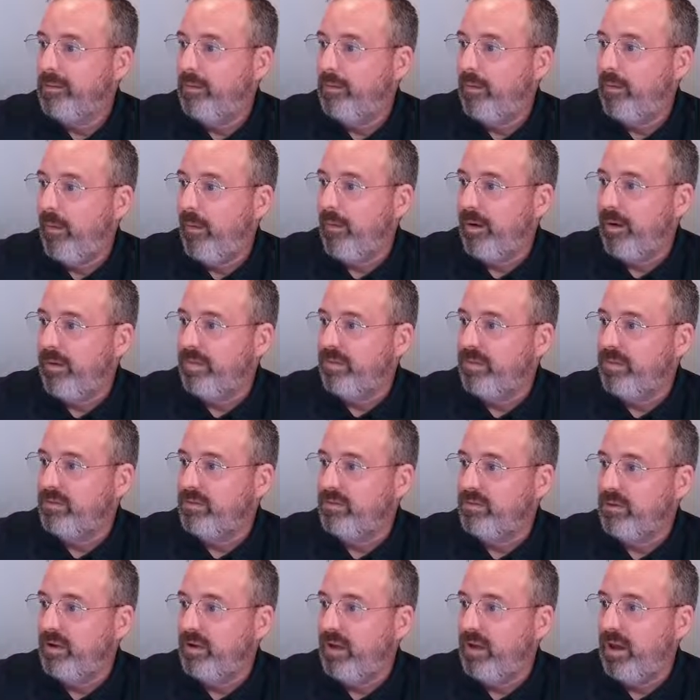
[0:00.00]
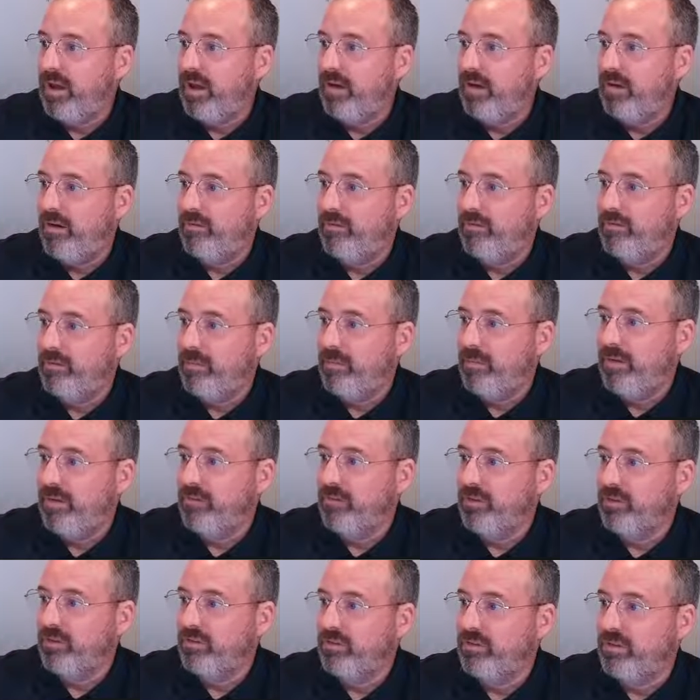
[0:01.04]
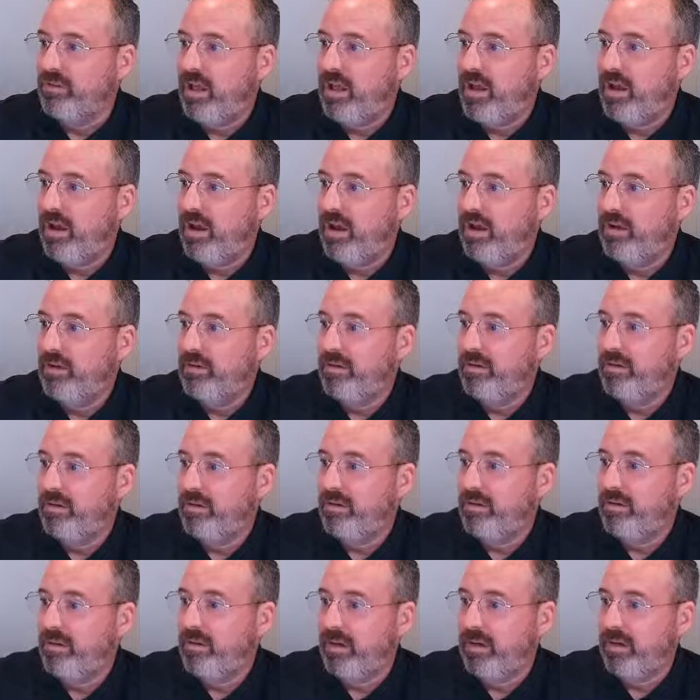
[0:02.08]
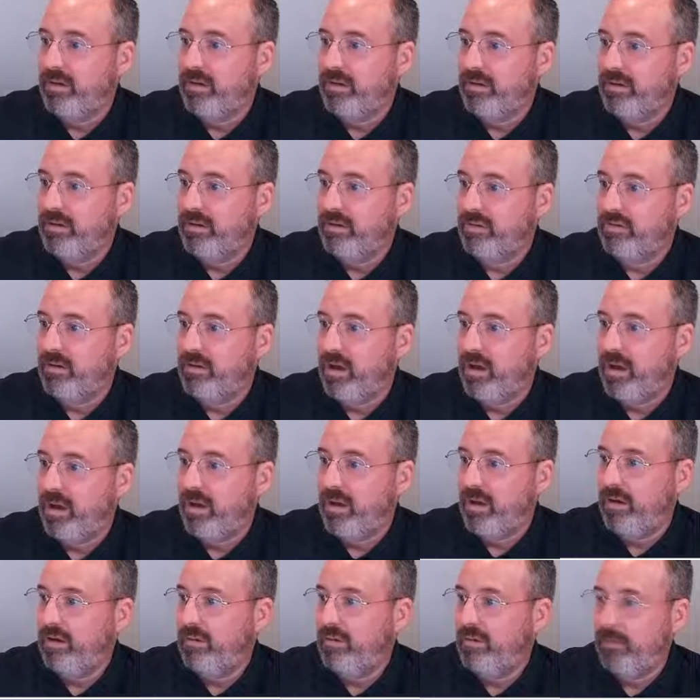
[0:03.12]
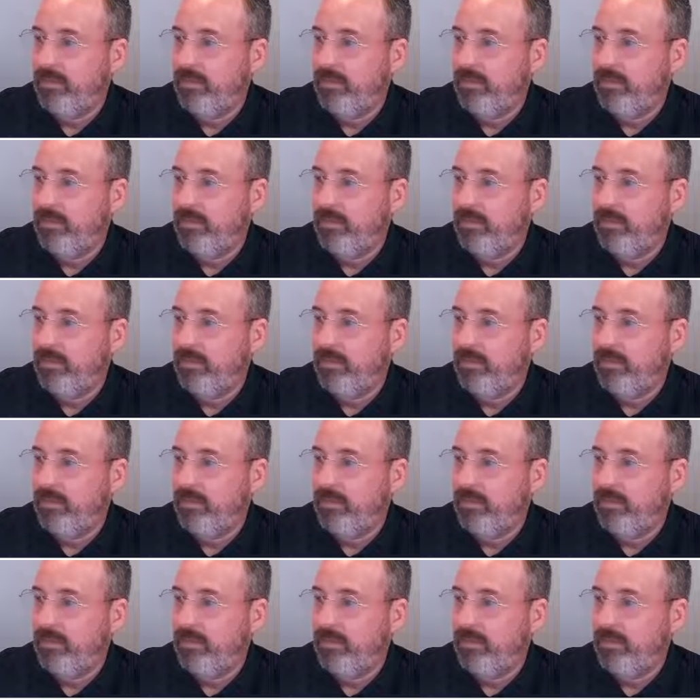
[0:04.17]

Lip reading: All right, this is going to have my first slide. I can click assign.